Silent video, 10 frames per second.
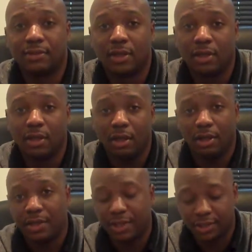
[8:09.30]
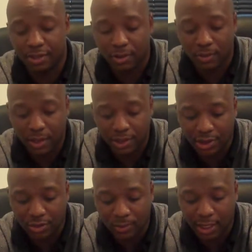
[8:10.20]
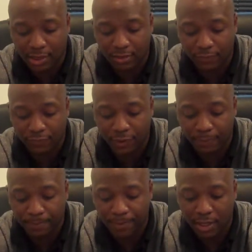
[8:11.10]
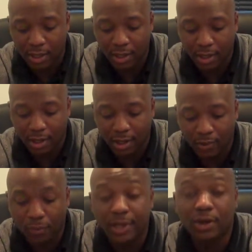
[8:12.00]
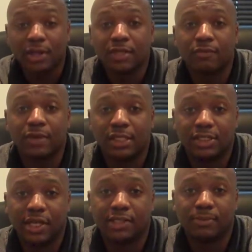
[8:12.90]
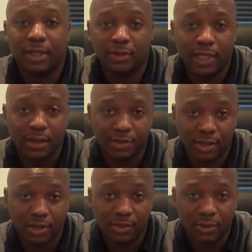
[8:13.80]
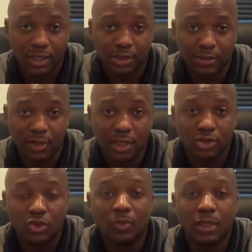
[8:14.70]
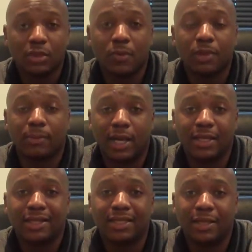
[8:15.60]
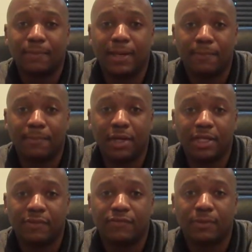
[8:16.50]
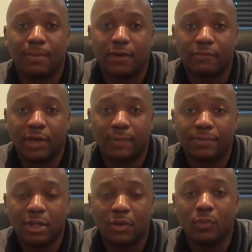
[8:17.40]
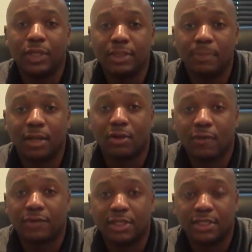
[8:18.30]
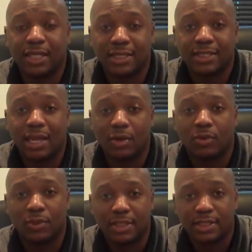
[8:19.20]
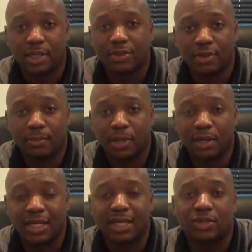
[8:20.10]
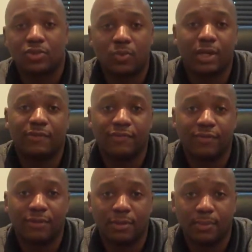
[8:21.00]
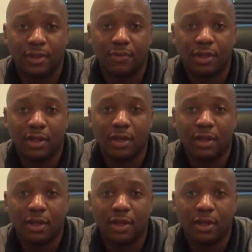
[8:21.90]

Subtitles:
it? Is a good question that you would ask them front. When are your rent checks mailed out is a good question. So you want to know, when am I going to get my money from my rent? We mail our rent checks out on the 10th of the month and the 25th of the month.